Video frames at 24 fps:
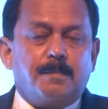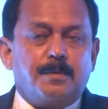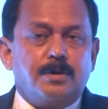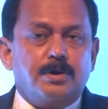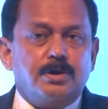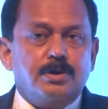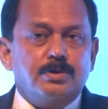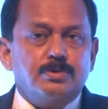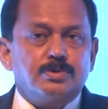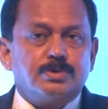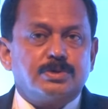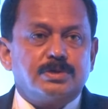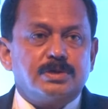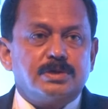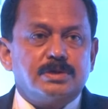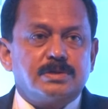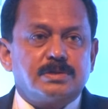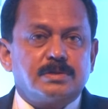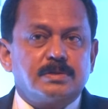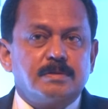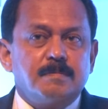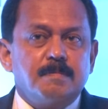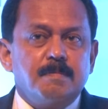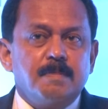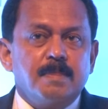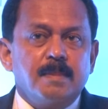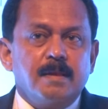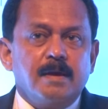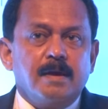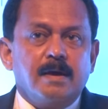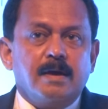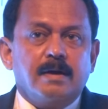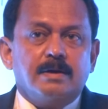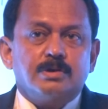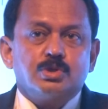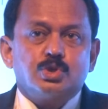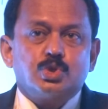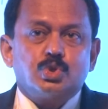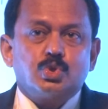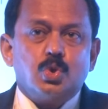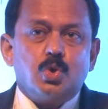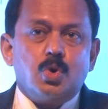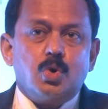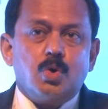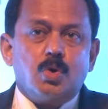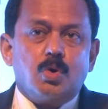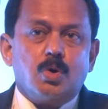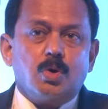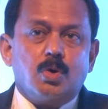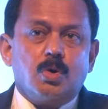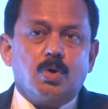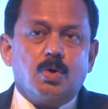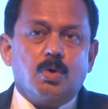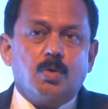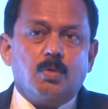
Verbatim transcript: producers. So uh,